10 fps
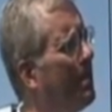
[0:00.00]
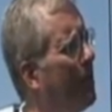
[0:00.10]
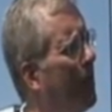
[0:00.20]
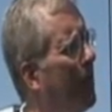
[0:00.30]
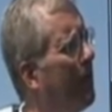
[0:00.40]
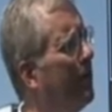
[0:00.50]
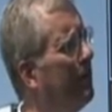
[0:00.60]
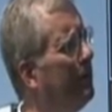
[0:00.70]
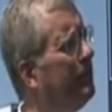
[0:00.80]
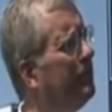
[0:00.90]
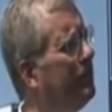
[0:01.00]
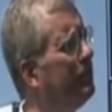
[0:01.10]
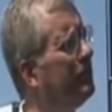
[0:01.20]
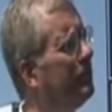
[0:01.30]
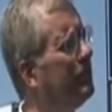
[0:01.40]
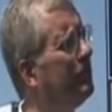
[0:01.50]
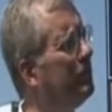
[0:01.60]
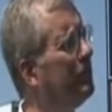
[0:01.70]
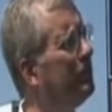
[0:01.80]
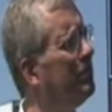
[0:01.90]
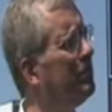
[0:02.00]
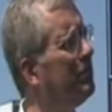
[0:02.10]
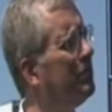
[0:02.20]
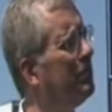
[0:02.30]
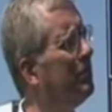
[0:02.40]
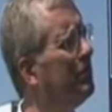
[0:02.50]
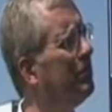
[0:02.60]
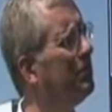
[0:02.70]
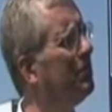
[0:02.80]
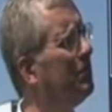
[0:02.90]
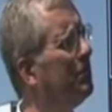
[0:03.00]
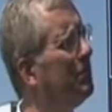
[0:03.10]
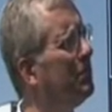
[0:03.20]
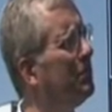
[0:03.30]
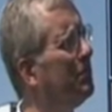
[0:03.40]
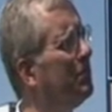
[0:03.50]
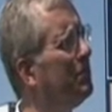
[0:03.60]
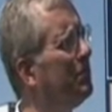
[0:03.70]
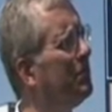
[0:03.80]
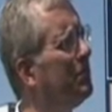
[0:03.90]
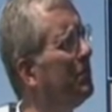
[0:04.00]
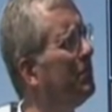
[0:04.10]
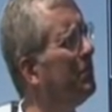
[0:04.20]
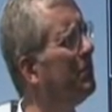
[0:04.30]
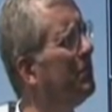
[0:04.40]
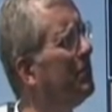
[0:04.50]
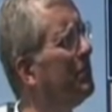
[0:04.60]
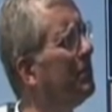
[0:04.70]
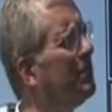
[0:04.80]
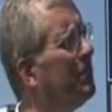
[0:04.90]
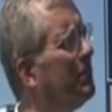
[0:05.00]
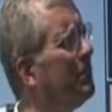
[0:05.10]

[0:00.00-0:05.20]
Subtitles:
(not speaking)